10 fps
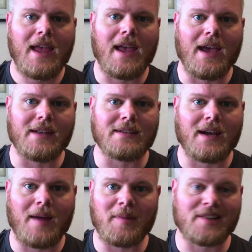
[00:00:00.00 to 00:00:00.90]
and
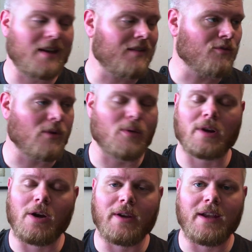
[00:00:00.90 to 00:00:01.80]
I'm excited for where we're
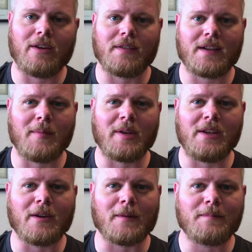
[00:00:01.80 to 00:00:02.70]
going here in the coming
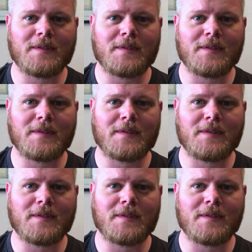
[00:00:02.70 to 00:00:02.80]
year.